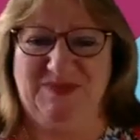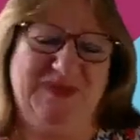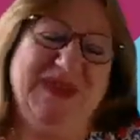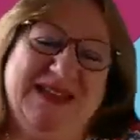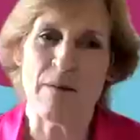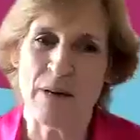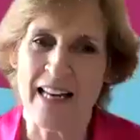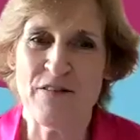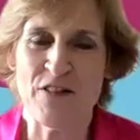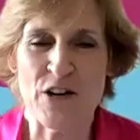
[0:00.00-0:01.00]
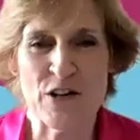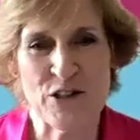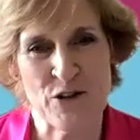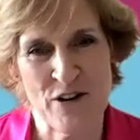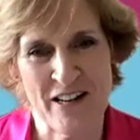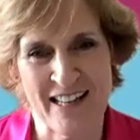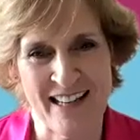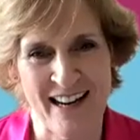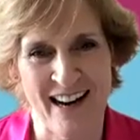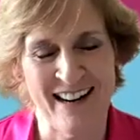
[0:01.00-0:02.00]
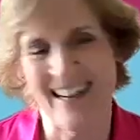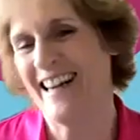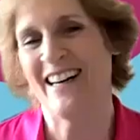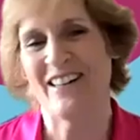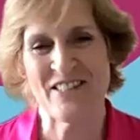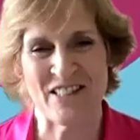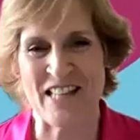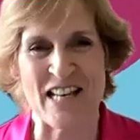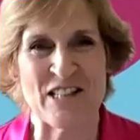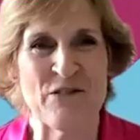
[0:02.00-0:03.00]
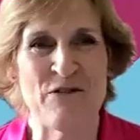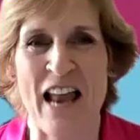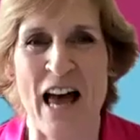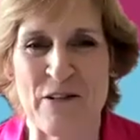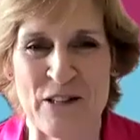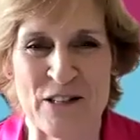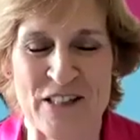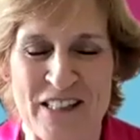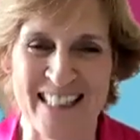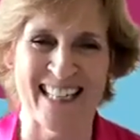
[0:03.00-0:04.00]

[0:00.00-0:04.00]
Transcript: Well, happy anniversary. Oh, I'll send you flowers.